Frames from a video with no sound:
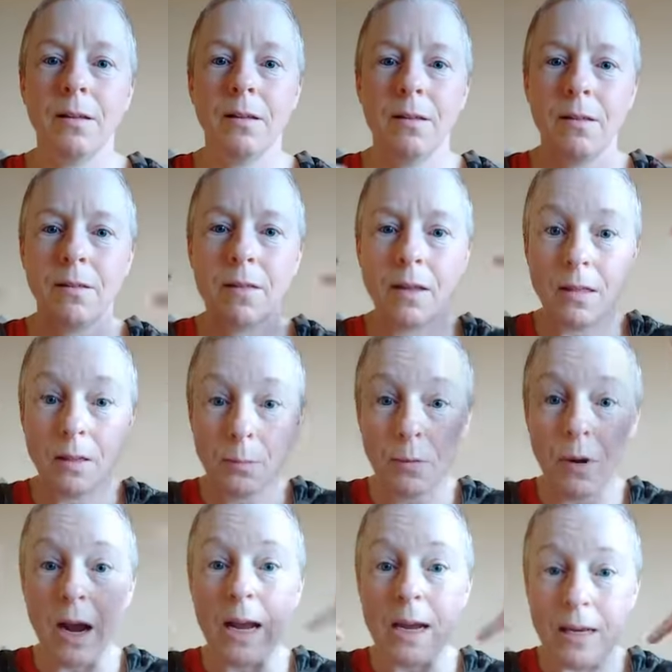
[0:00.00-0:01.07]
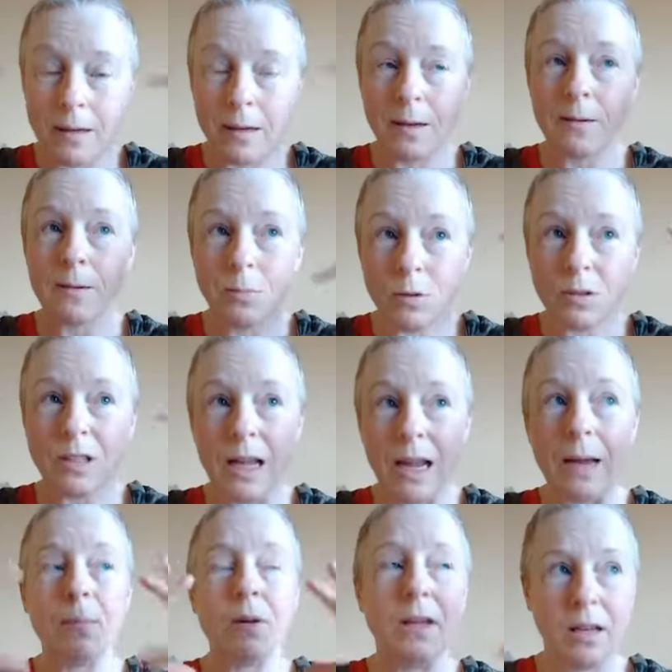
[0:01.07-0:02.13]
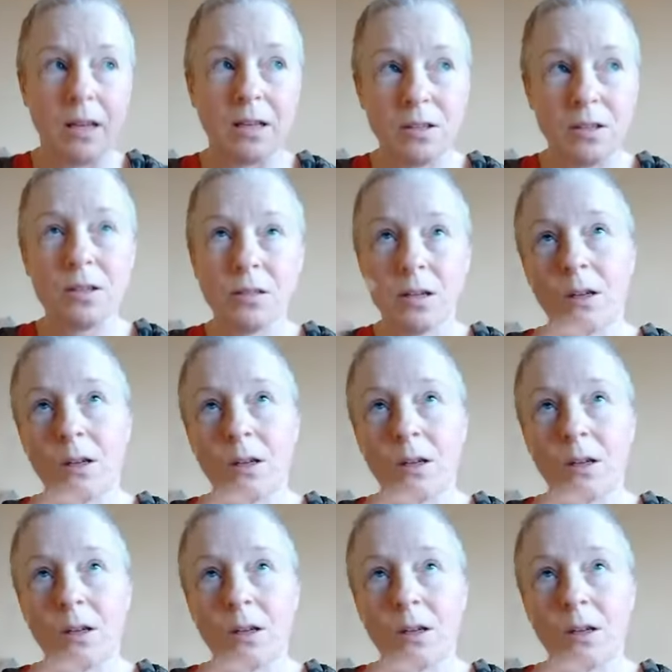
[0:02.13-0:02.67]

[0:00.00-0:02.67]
then the brain, what's happening is,